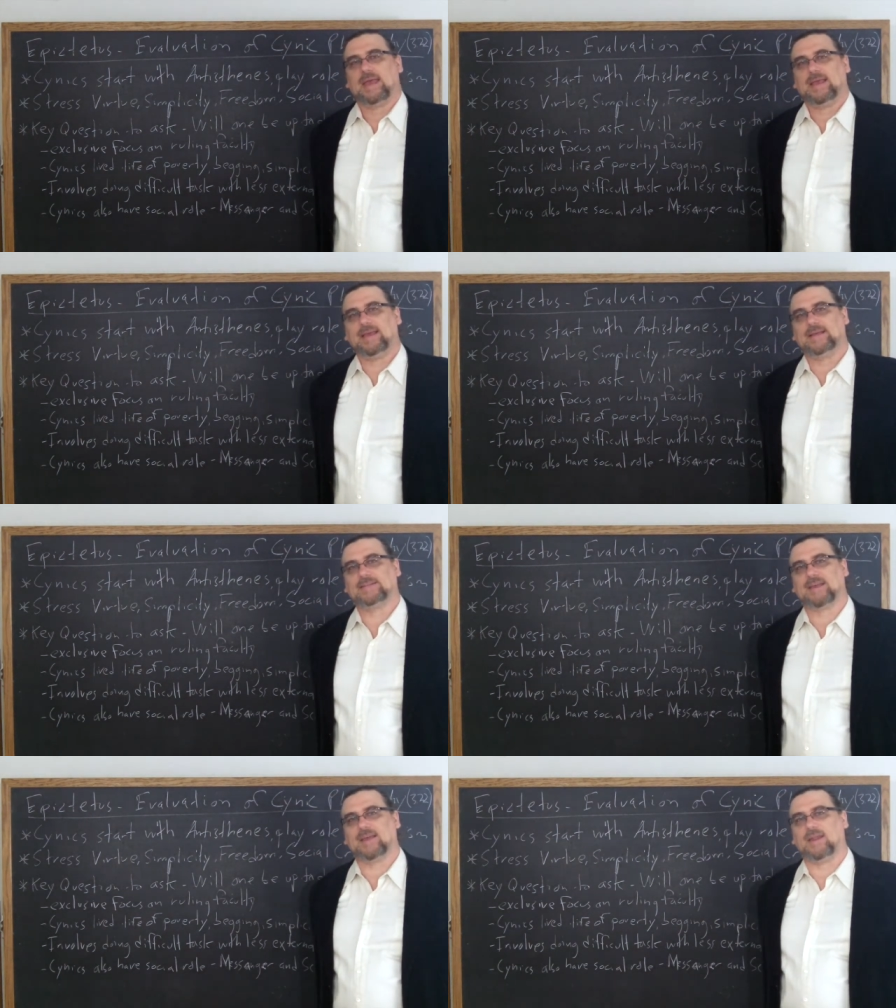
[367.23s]

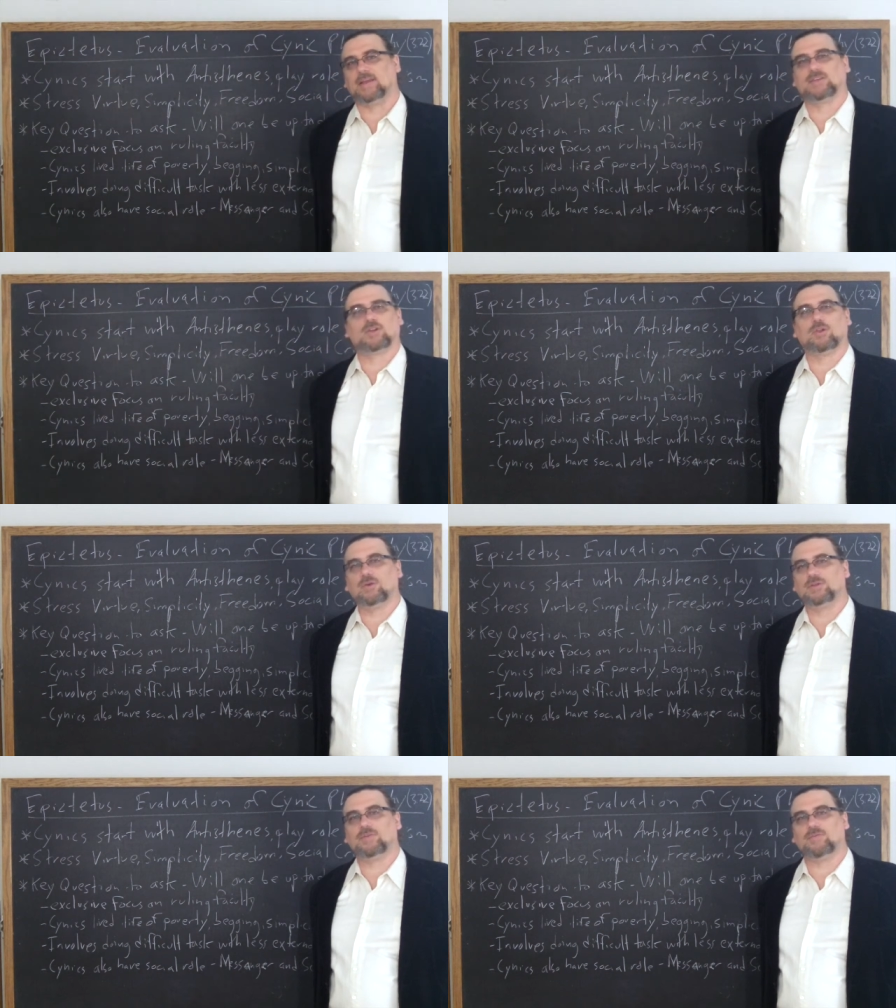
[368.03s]
is an
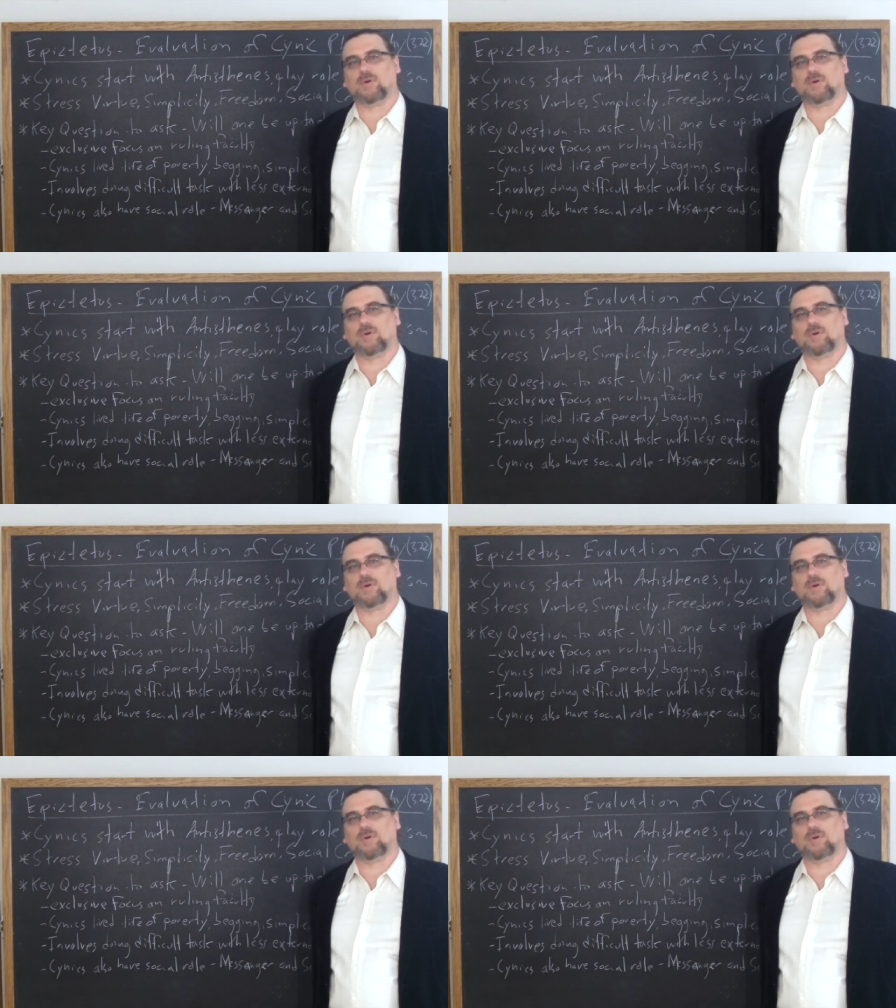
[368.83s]
exclusive